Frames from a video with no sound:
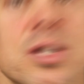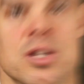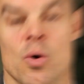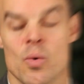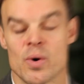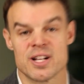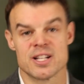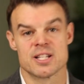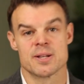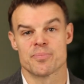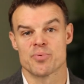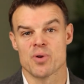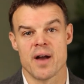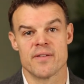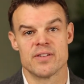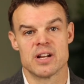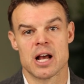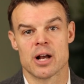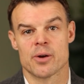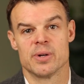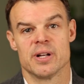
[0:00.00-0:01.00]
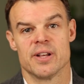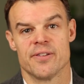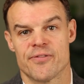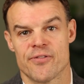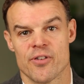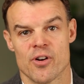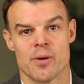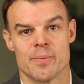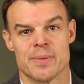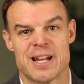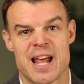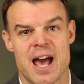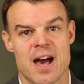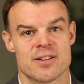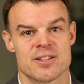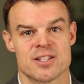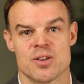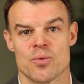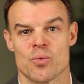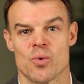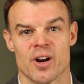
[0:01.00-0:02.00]
So what is a private equity firm and how
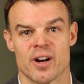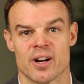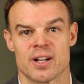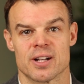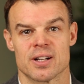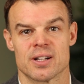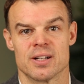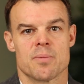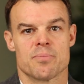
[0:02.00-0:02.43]
does it work?